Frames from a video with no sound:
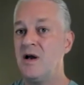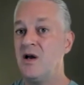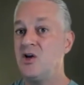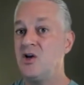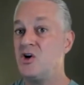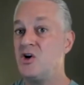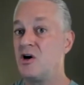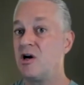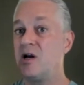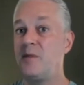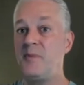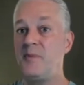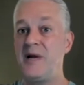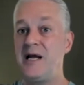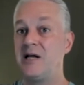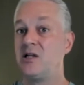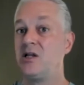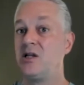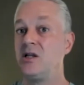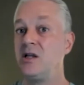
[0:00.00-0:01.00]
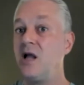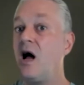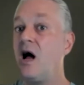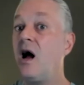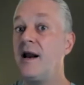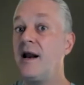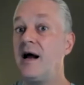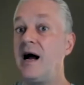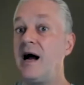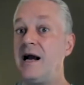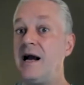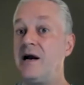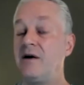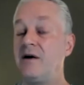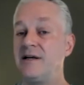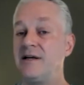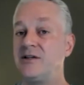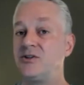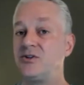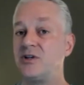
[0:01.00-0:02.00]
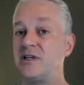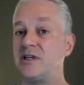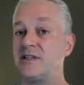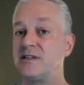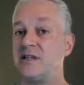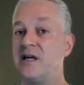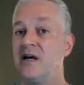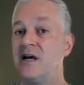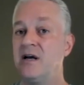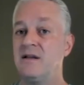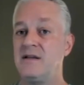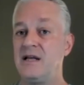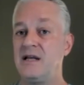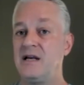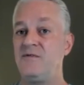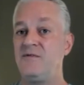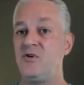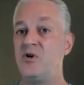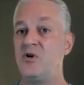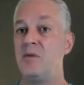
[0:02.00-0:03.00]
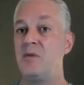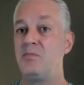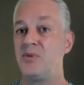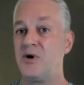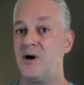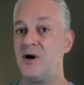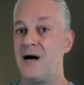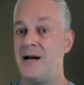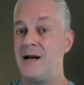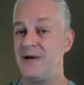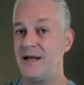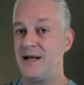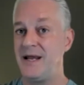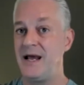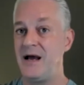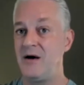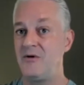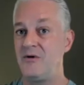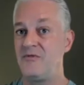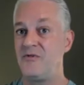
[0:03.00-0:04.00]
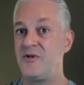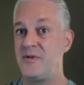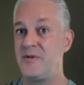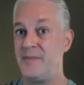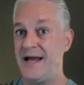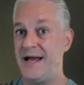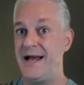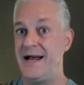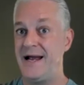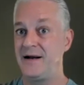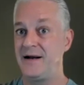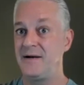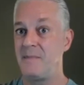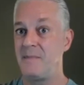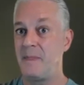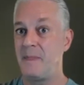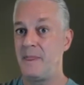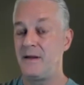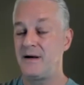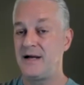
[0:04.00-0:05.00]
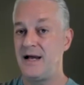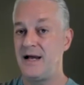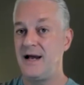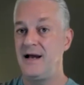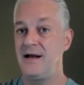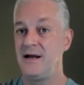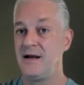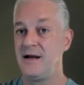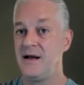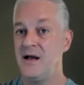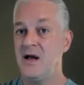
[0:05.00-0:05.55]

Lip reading: you're going to pay a lot higher interest than if you're a prime account for the bank, okay?